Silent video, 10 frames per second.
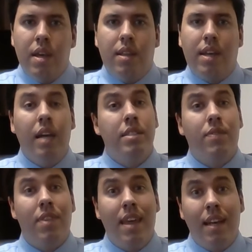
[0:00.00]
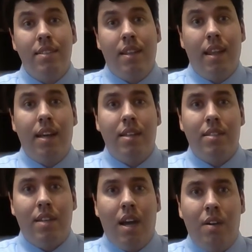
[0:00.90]
The kinds of things that they can
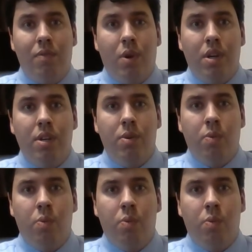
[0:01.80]
decide for you